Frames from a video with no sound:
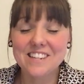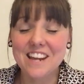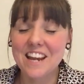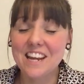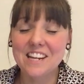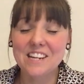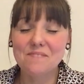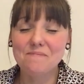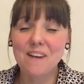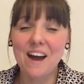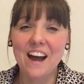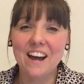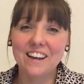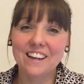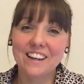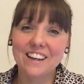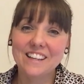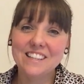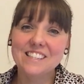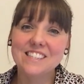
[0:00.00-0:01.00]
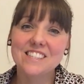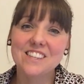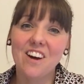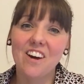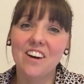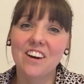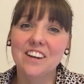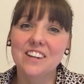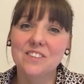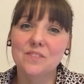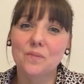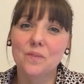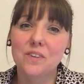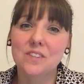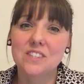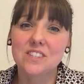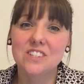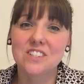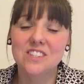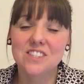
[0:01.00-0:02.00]
taken aback. Inside
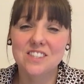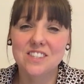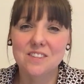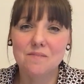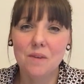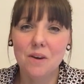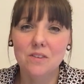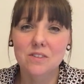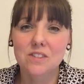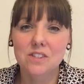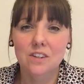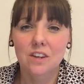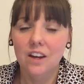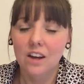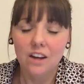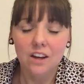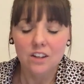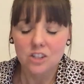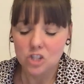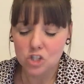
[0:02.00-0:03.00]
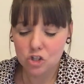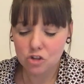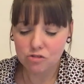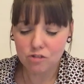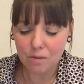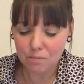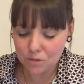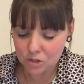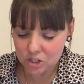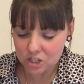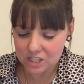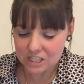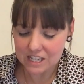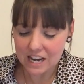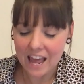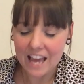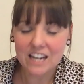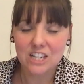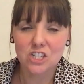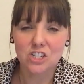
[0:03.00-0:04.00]
was just the most scrumptious
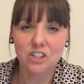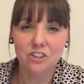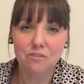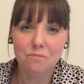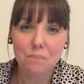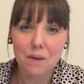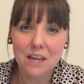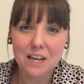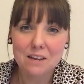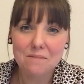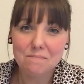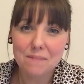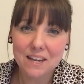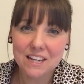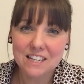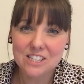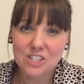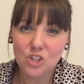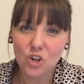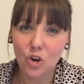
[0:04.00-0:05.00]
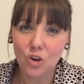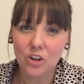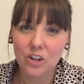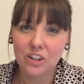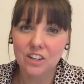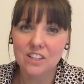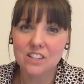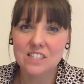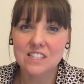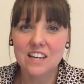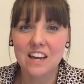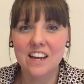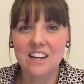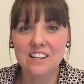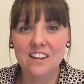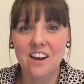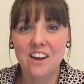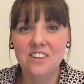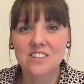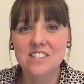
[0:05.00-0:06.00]
selection of pick and mix chocolates.
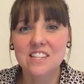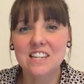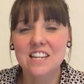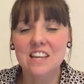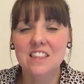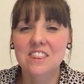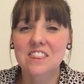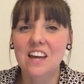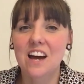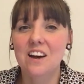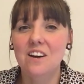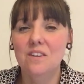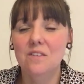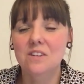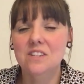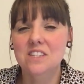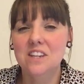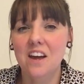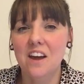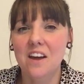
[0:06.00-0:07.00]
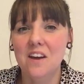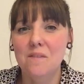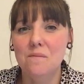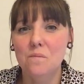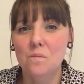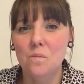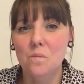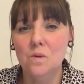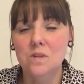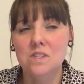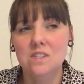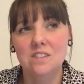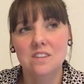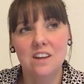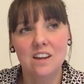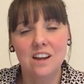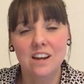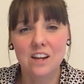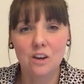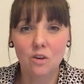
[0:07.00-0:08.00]
And underneath that was
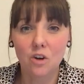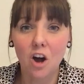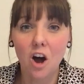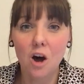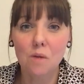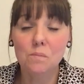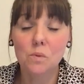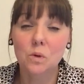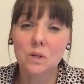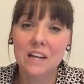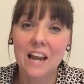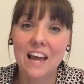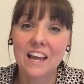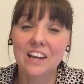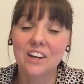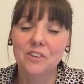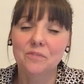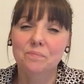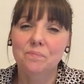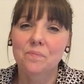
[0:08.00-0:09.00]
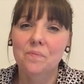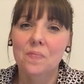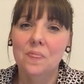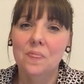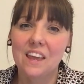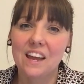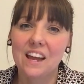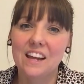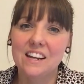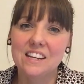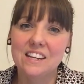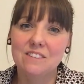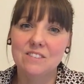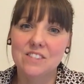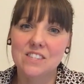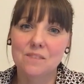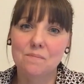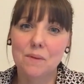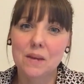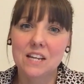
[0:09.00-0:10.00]
a little cardboard layer, and it
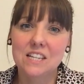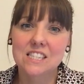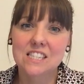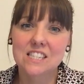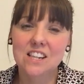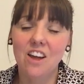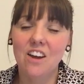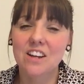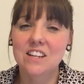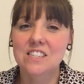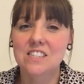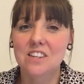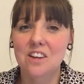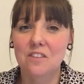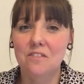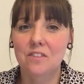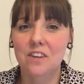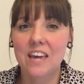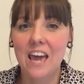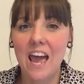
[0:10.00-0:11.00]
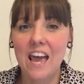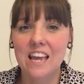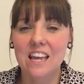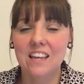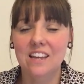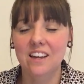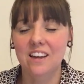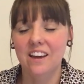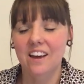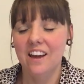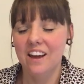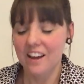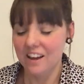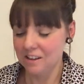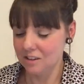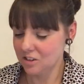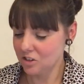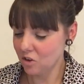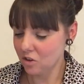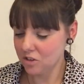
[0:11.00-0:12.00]
was a big slice of cake.
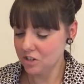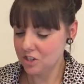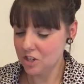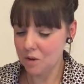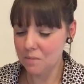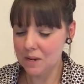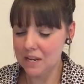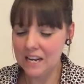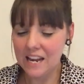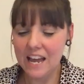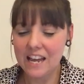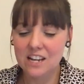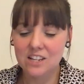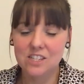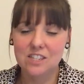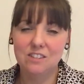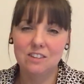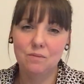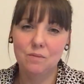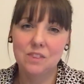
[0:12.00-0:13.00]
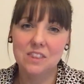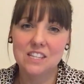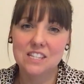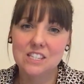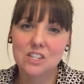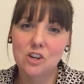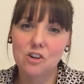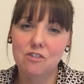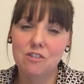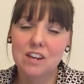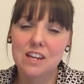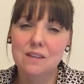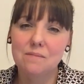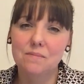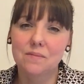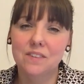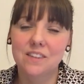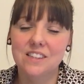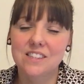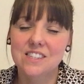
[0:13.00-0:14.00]
It got so many layers in with this
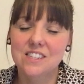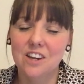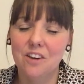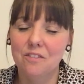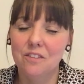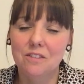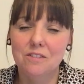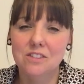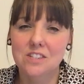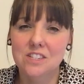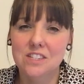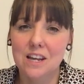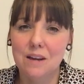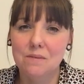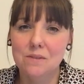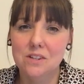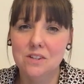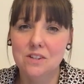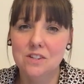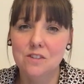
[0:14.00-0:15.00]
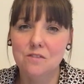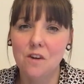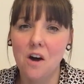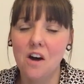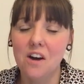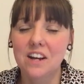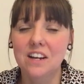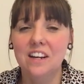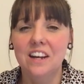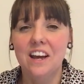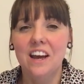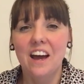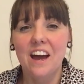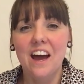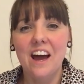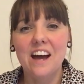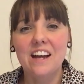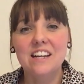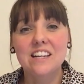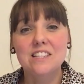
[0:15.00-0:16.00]
cream and stuff. It was just absolutely divine.
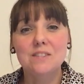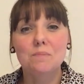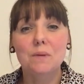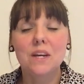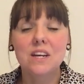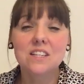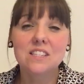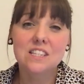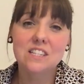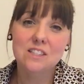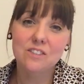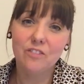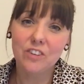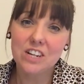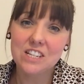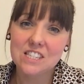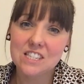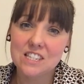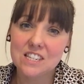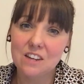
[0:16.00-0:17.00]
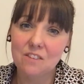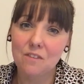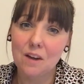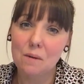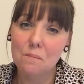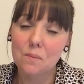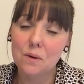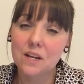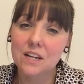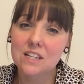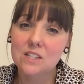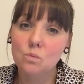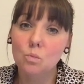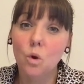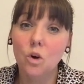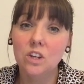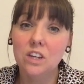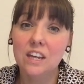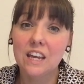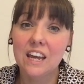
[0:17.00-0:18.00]
And it's because it's Felicity Fabrics'
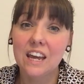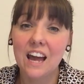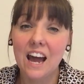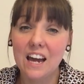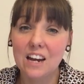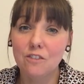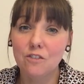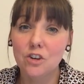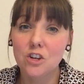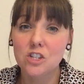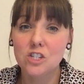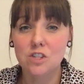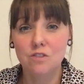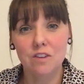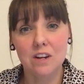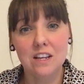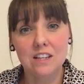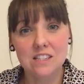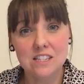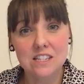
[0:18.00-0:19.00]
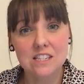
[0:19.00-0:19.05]
1 year anniversary